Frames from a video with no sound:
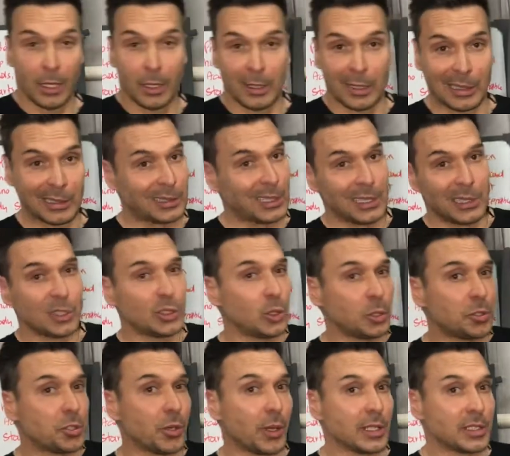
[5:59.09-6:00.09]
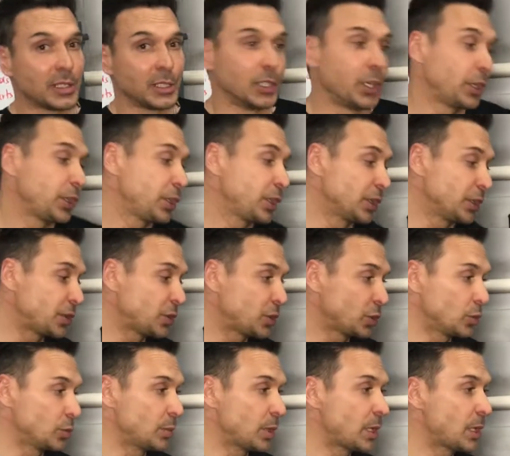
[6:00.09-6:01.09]
Like I said, it's your choice. You can
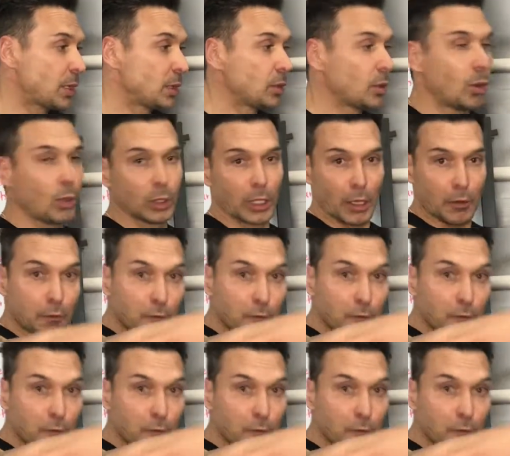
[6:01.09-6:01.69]
consume all that